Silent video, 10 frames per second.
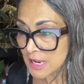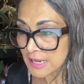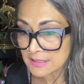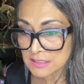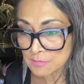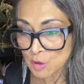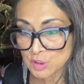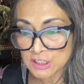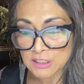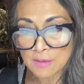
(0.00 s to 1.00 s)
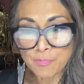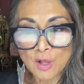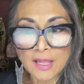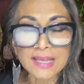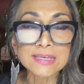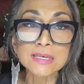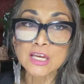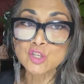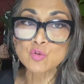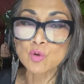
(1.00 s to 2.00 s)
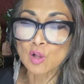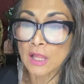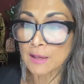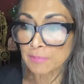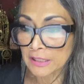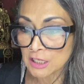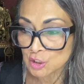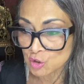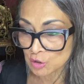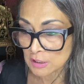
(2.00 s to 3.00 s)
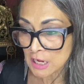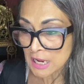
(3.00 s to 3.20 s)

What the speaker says: is the most simple and natural application,